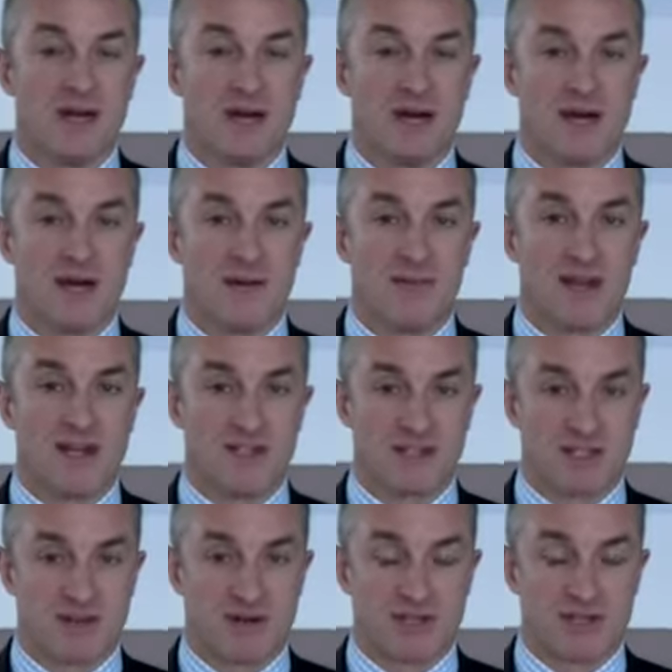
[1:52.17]

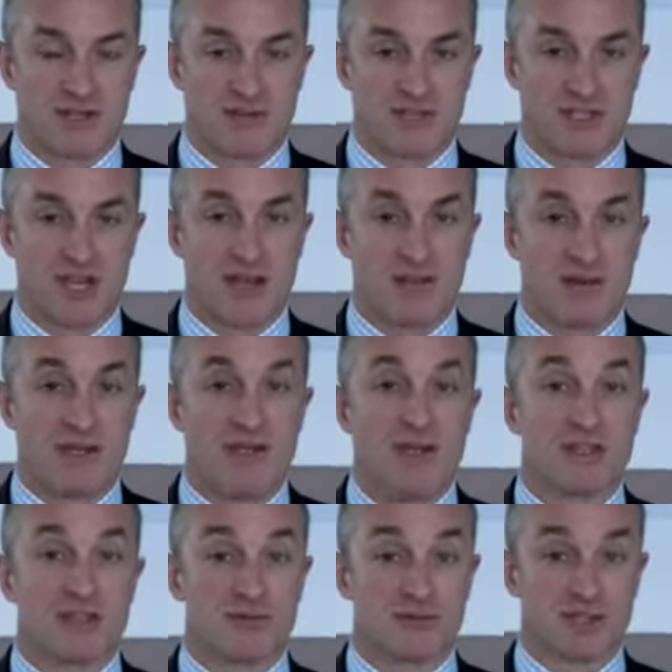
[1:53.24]
managing director and chairman,
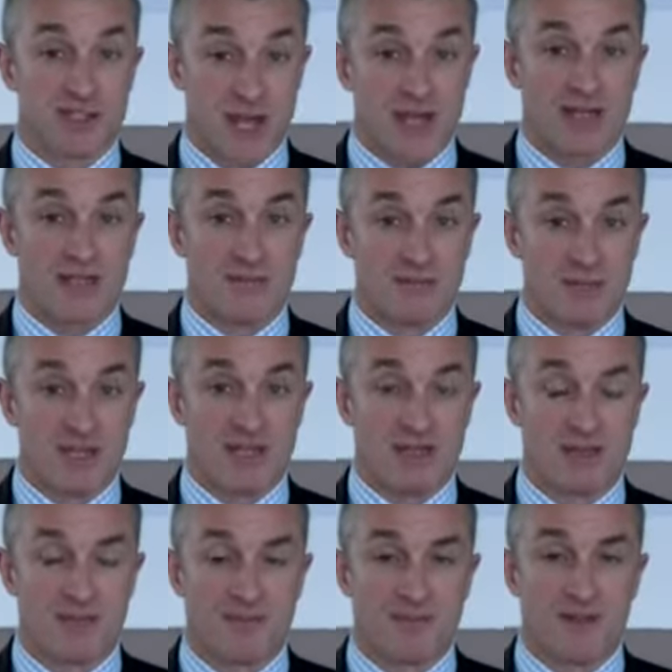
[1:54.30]
to reject the bid.